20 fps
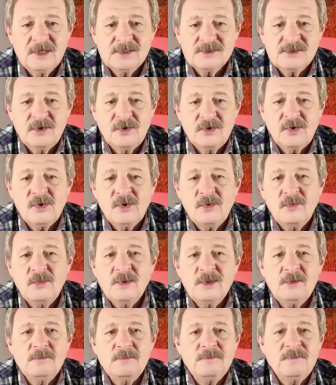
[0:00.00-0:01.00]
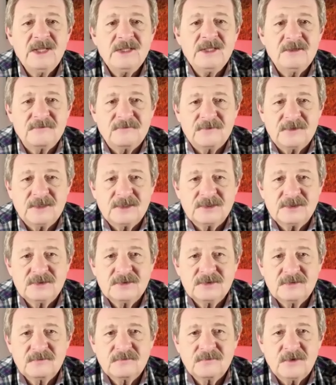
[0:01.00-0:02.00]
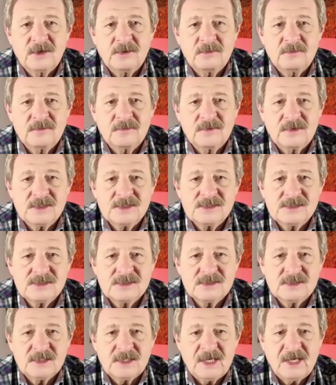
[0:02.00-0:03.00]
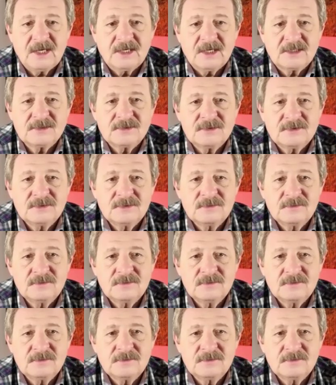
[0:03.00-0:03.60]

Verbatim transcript: so who will benefit from this act?